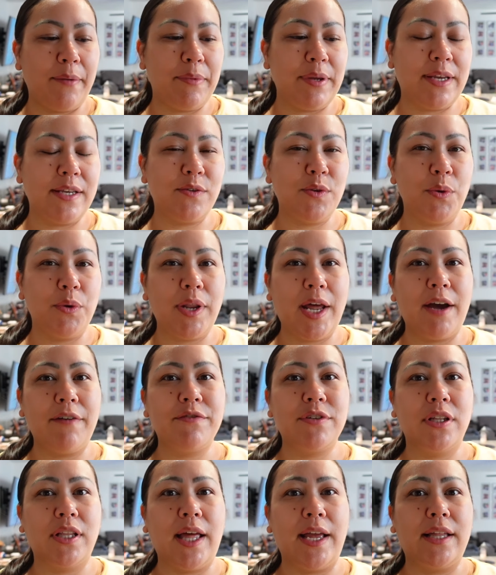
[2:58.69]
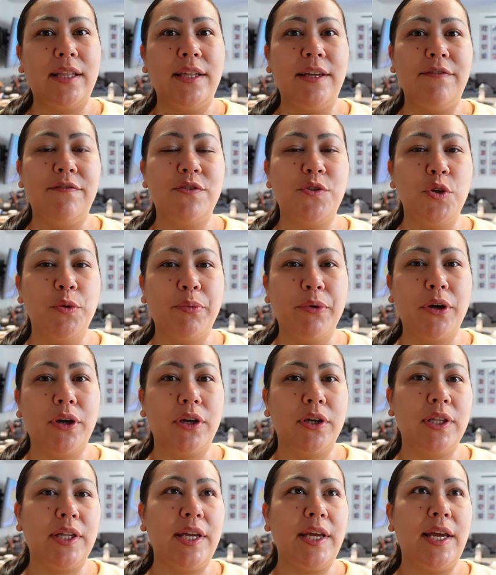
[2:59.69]
Because we would have to like leave super
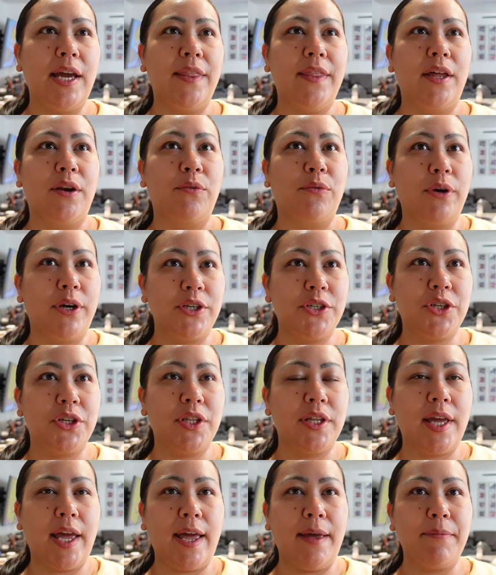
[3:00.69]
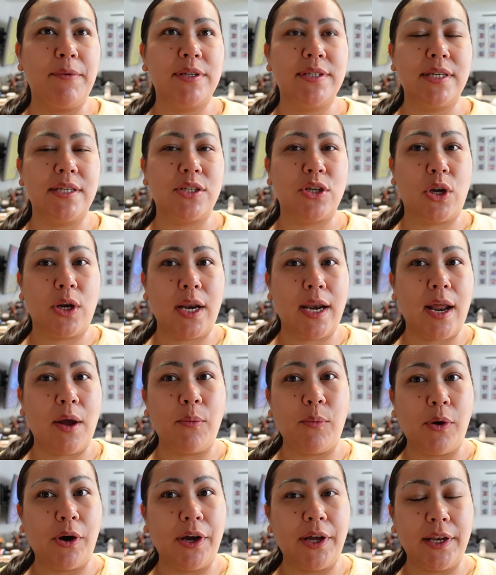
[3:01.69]
early and then rush to the game because it started
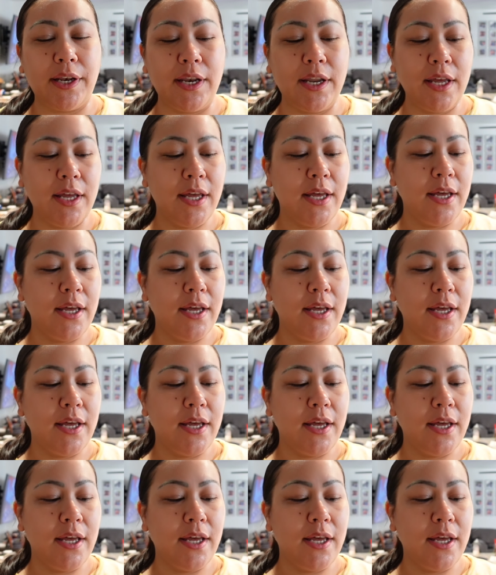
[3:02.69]
at 1.